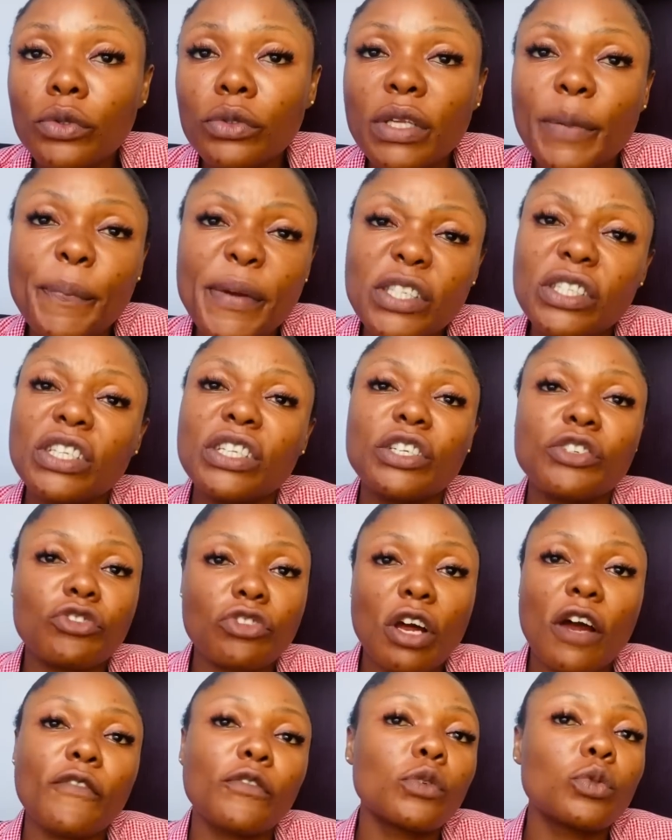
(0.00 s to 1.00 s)
person they
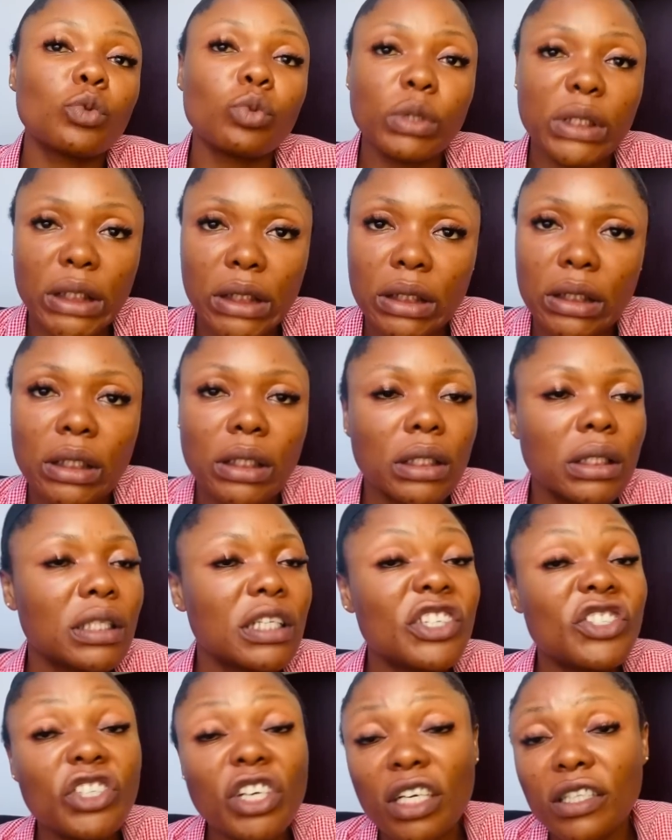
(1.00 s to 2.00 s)
traveled with,
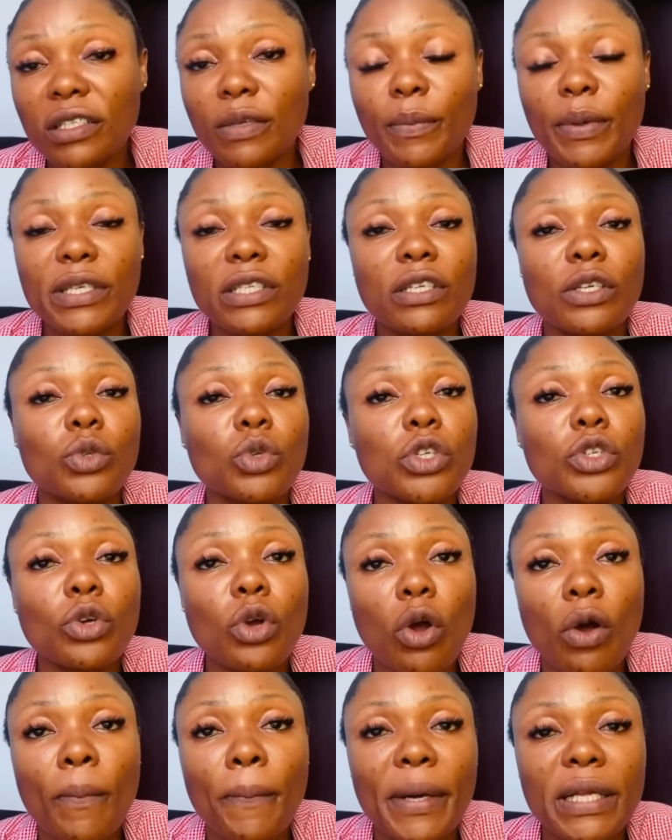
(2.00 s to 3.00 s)
they checked the person. It wasn't
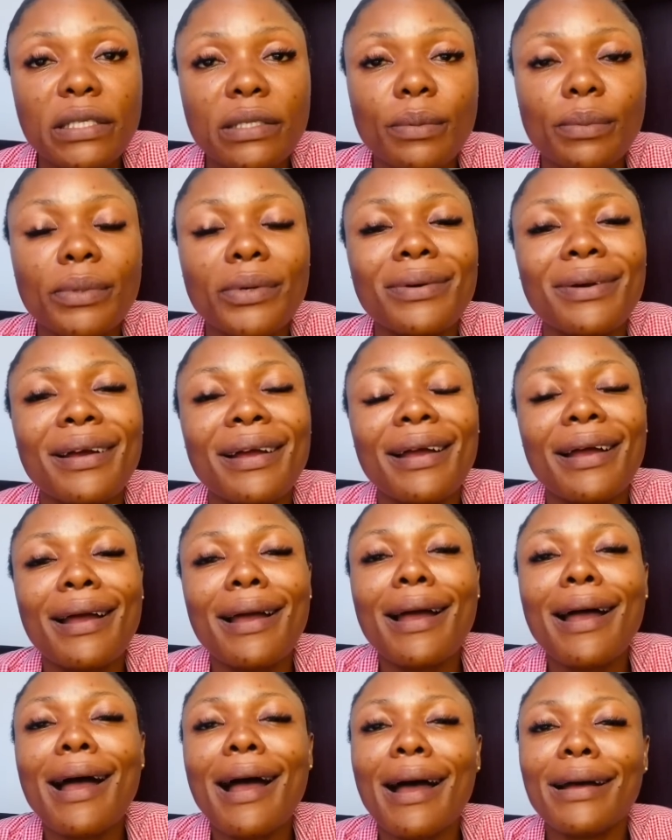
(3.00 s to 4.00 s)
compatible.
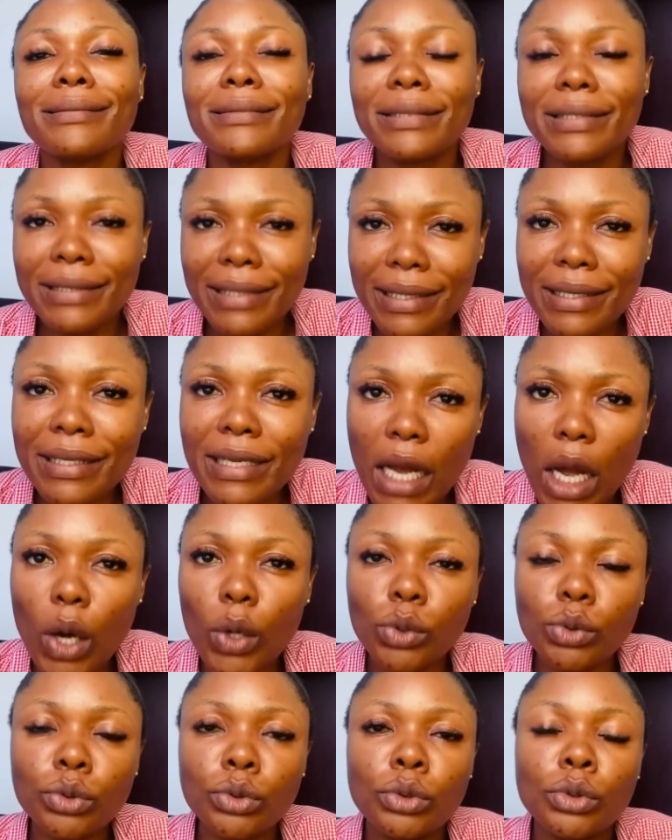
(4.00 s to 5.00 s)
And they
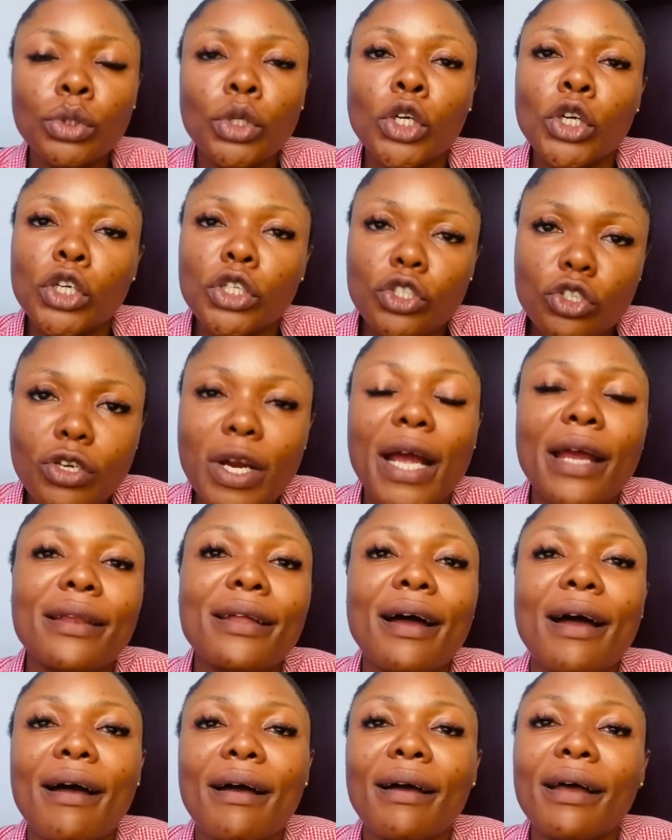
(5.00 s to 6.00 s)
now tried
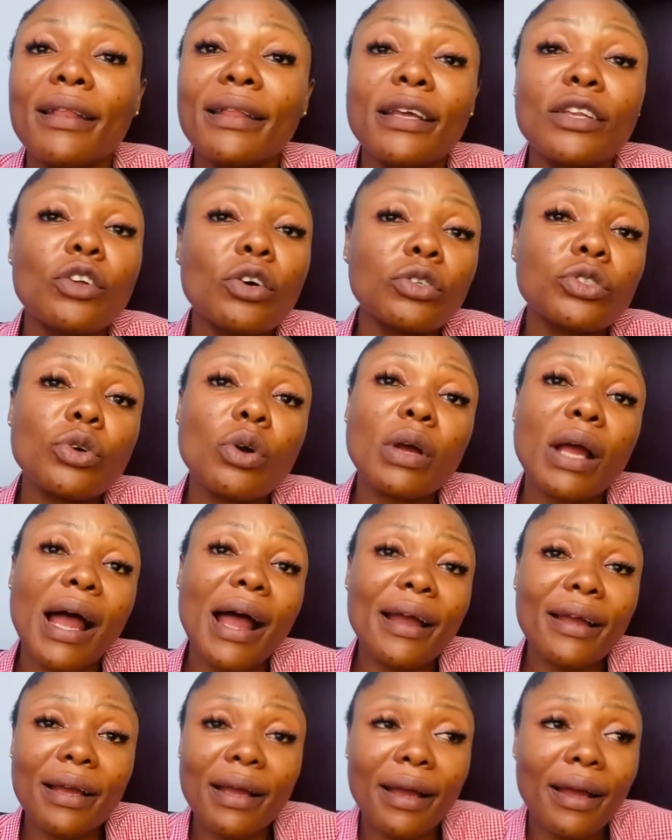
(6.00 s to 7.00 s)
her. The doctor
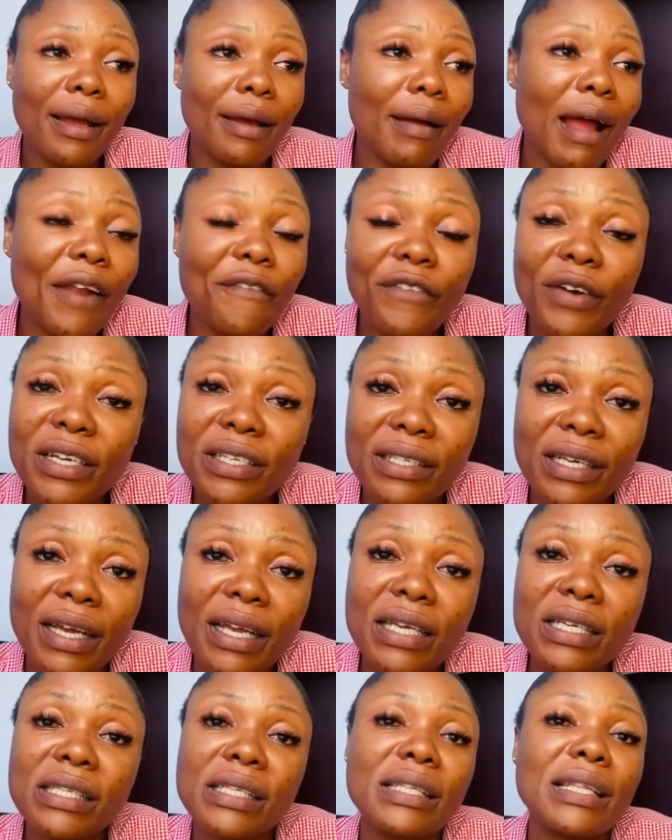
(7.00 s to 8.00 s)
advised
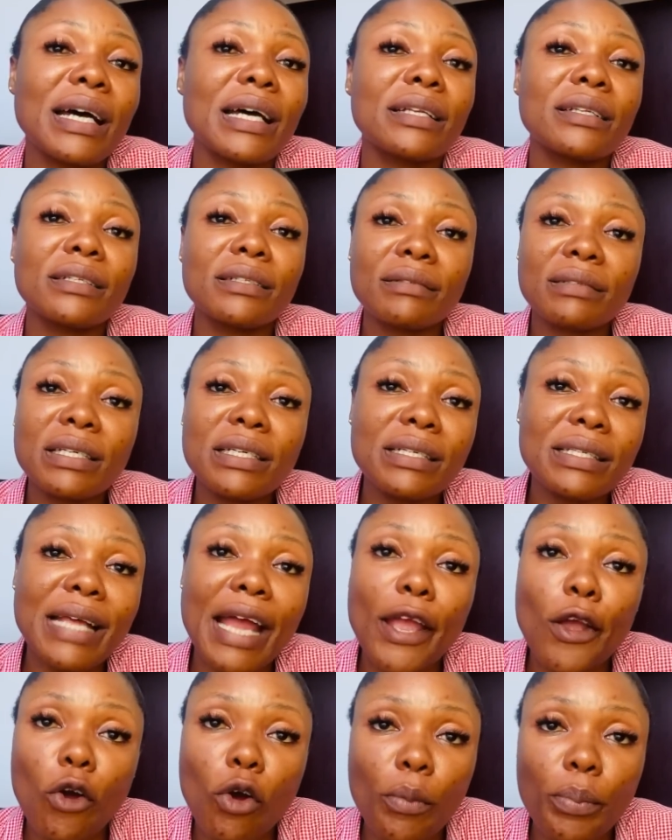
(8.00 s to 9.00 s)
against it, that since
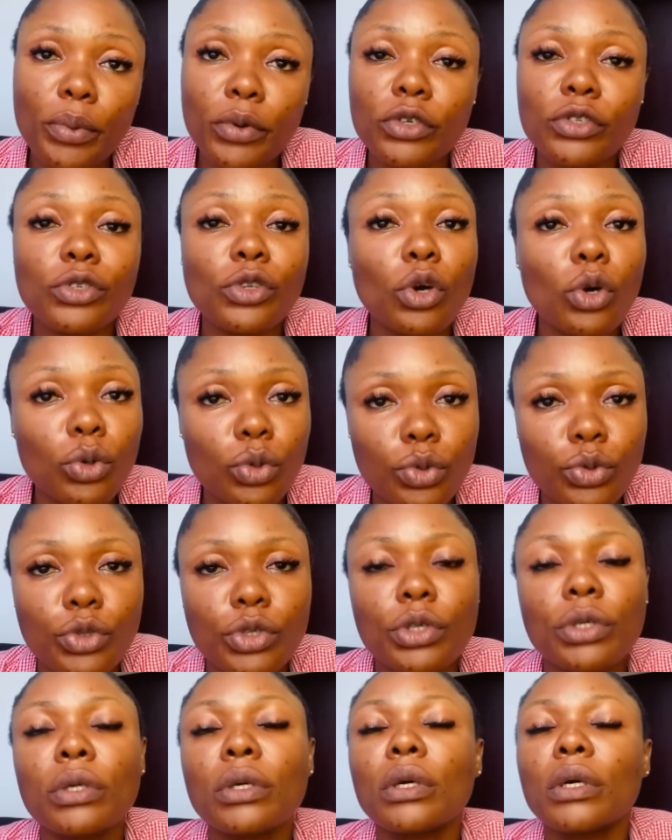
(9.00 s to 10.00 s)
they're a couple, is not good.
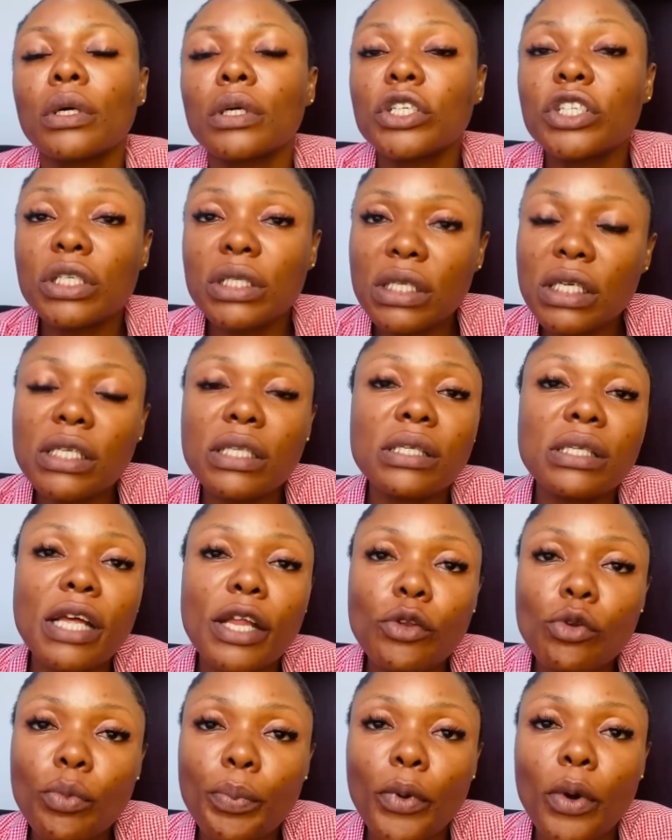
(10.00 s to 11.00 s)
She
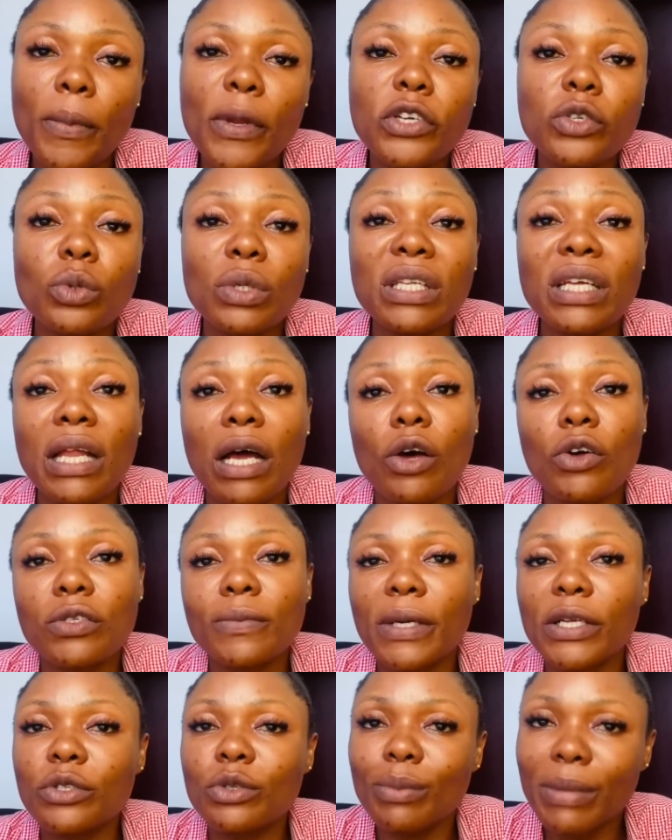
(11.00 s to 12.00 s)
said no problem. She wanted her
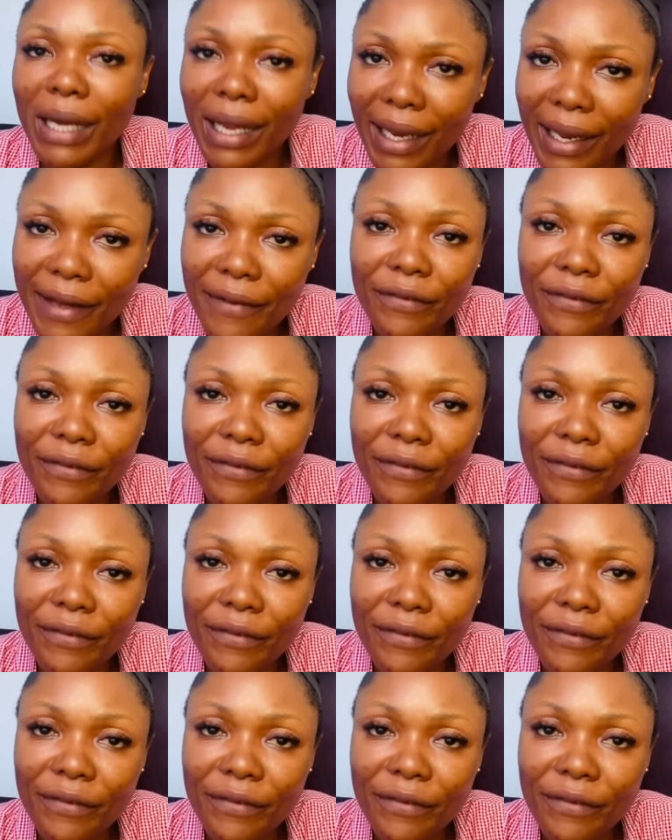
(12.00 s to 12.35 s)
husband to be alive.